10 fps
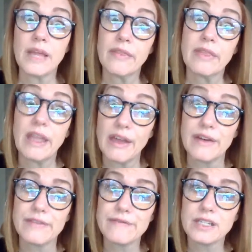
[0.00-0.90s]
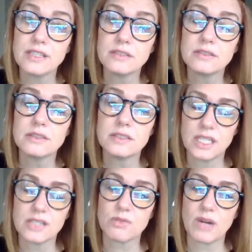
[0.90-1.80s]
The F.
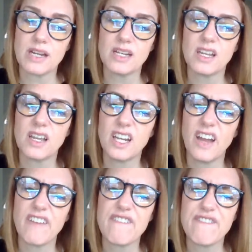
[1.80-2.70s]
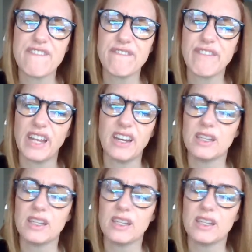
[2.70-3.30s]
That's right. Nothing.